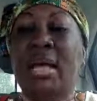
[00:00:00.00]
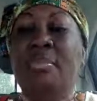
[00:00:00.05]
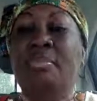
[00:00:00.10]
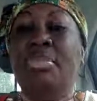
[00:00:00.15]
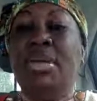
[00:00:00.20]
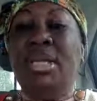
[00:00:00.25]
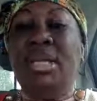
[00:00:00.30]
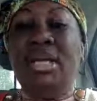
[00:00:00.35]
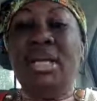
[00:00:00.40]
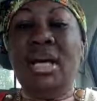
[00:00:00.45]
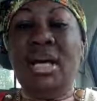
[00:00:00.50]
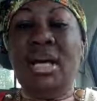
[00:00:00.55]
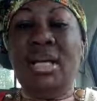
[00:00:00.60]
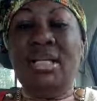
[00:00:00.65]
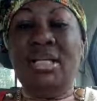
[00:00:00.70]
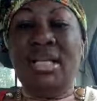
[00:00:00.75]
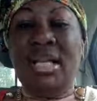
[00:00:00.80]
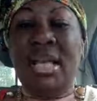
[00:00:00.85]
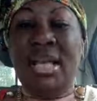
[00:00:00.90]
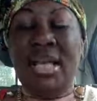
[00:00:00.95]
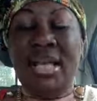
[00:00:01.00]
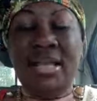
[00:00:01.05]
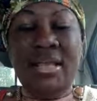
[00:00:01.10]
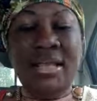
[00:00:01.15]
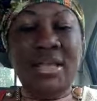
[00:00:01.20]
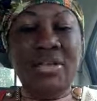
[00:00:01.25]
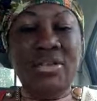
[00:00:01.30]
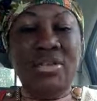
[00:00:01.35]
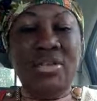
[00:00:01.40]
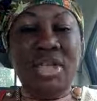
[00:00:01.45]
because in
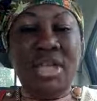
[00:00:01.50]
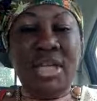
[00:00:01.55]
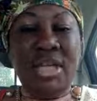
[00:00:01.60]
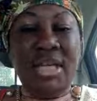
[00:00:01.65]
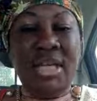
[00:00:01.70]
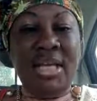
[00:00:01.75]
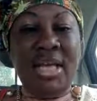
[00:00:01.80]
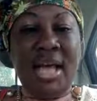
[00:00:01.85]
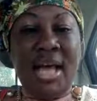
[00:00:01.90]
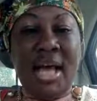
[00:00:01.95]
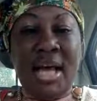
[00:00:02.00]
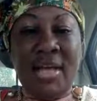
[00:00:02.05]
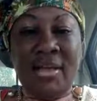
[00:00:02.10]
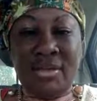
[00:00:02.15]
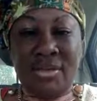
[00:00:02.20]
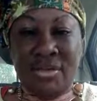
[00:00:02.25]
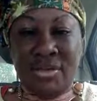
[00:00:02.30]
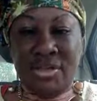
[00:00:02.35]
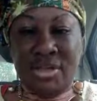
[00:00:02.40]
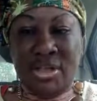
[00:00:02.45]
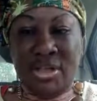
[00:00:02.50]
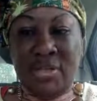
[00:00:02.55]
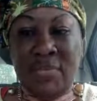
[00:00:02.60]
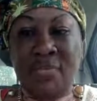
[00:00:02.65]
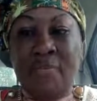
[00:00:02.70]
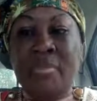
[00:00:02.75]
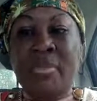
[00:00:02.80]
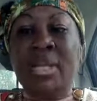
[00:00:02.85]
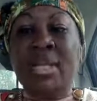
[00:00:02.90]
the genealogy,